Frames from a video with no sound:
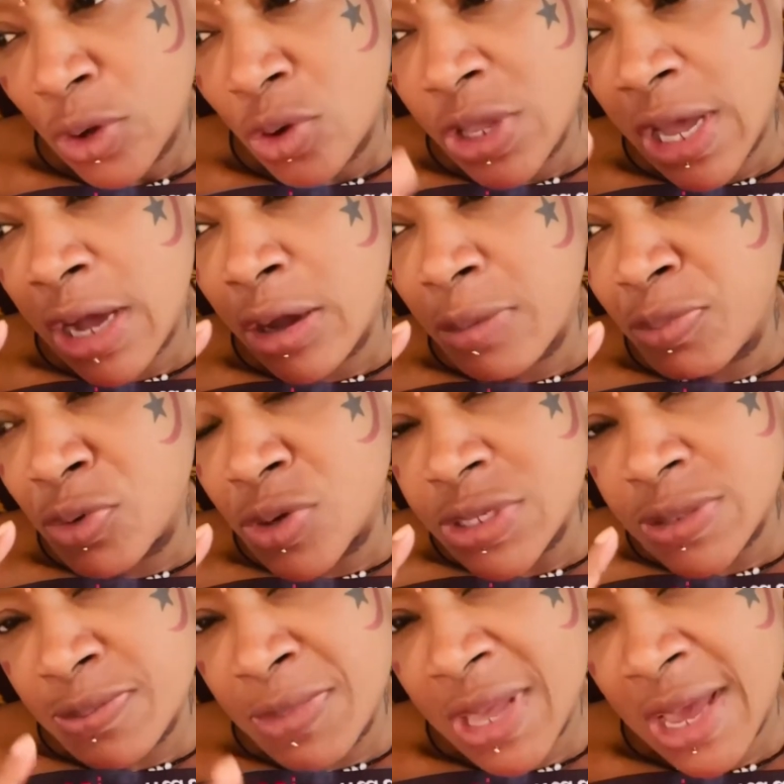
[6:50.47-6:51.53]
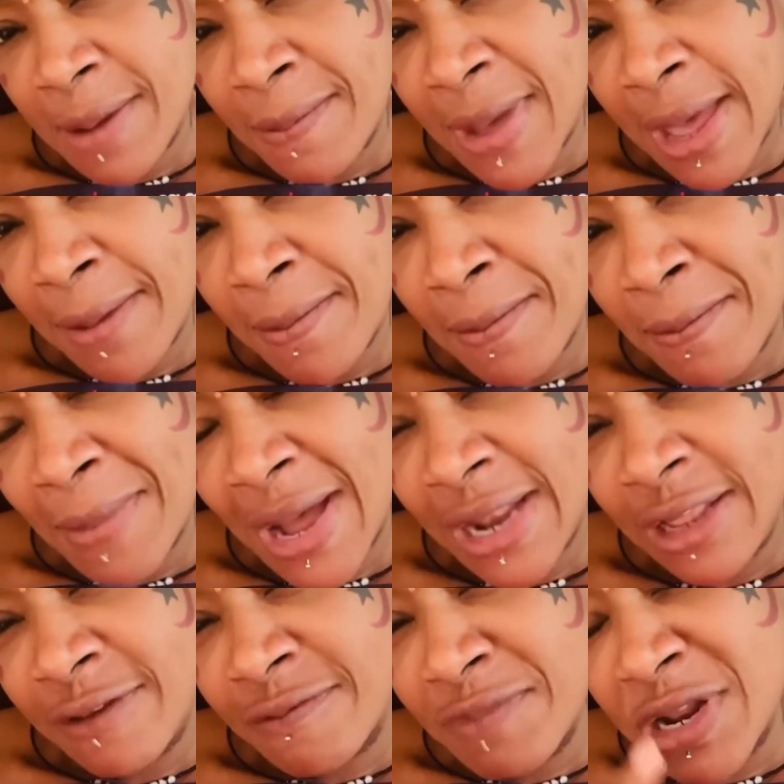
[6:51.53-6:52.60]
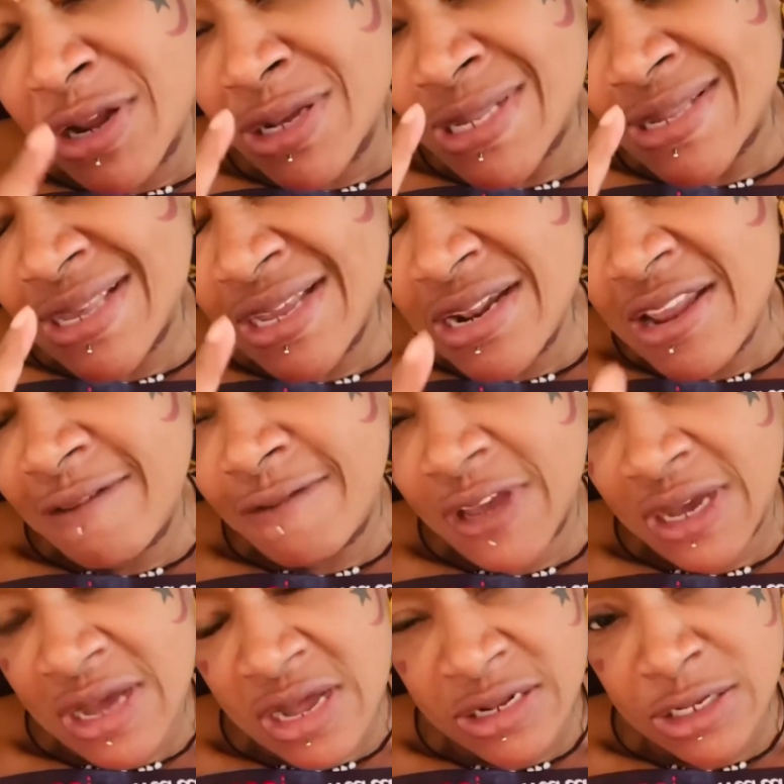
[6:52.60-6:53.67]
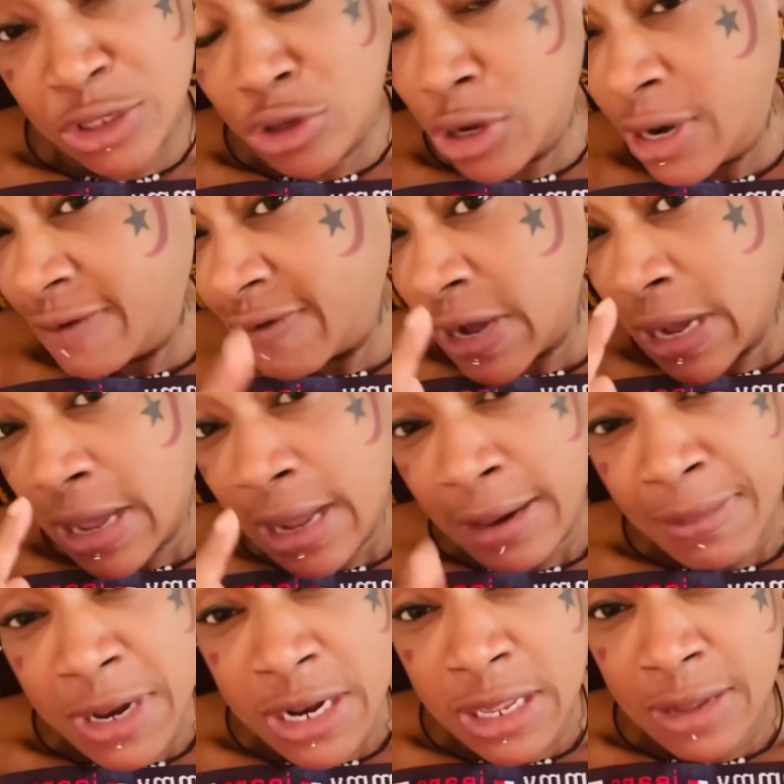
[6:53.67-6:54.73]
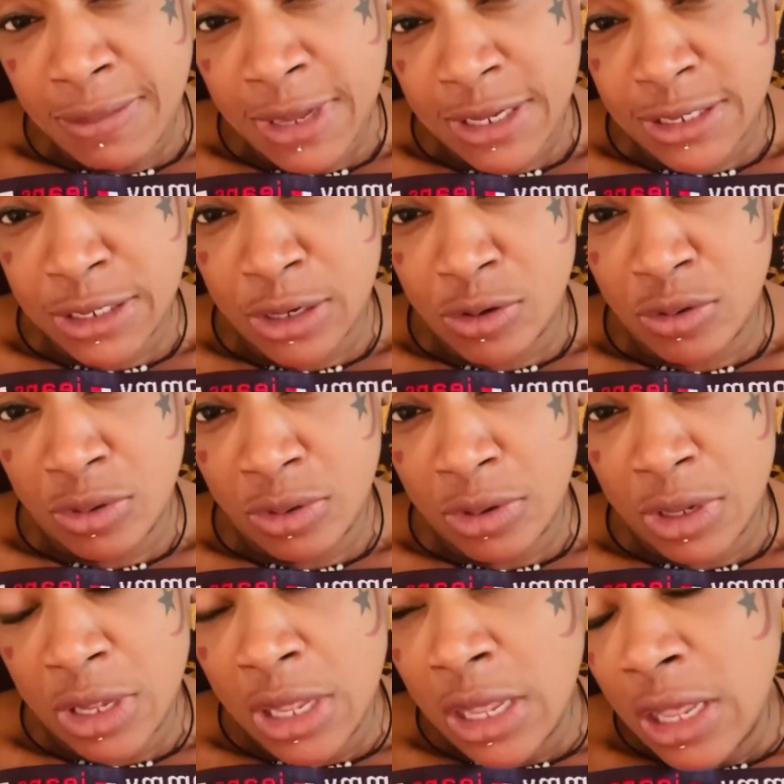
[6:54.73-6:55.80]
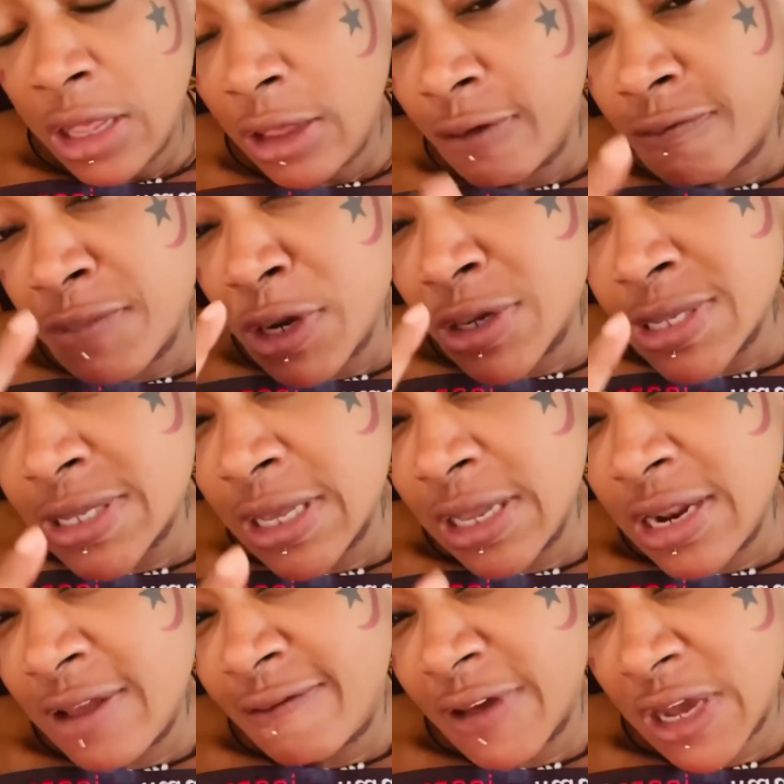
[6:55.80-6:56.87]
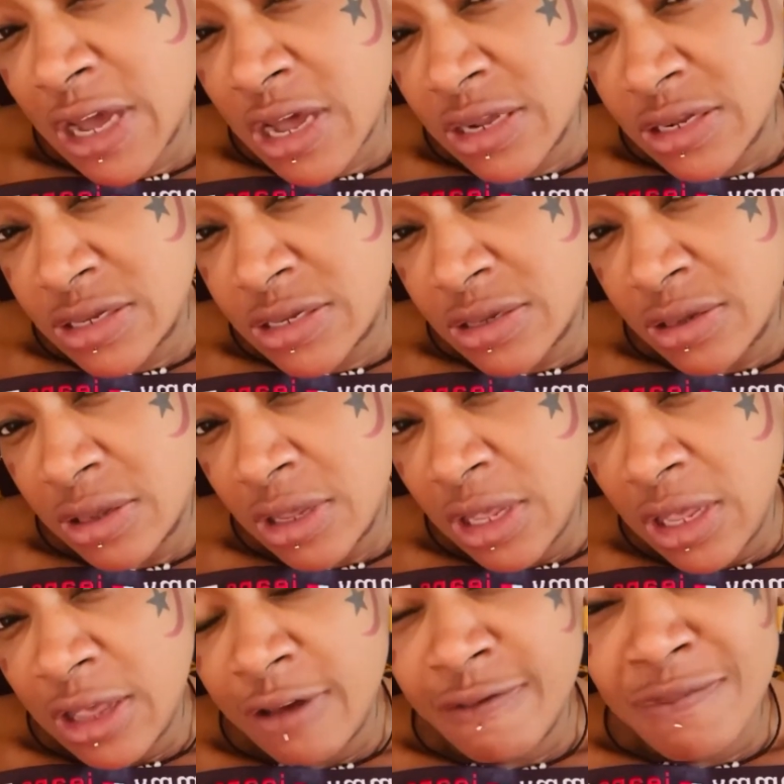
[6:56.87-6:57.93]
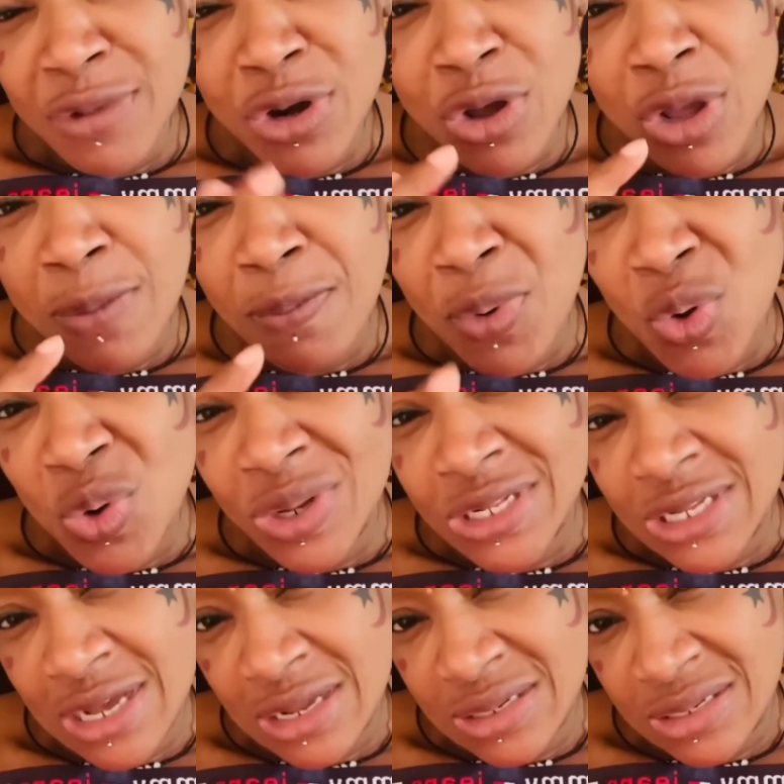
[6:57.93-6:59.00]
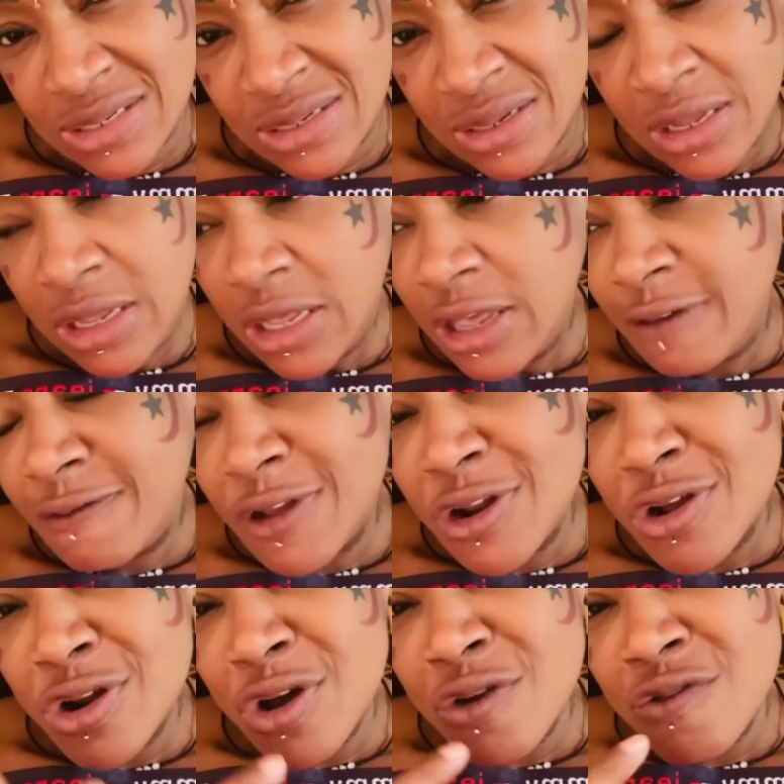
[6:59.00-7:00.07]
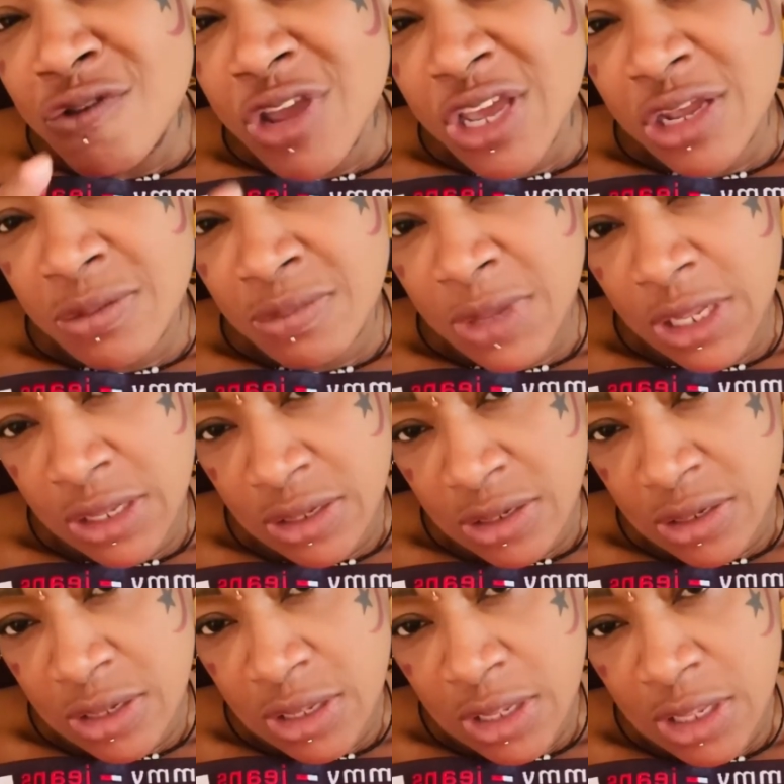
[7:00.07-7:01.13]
Or you go post me and my man. If me not significant, you never call my name yet, you know. If me not significant, if me not important, if you no rate me,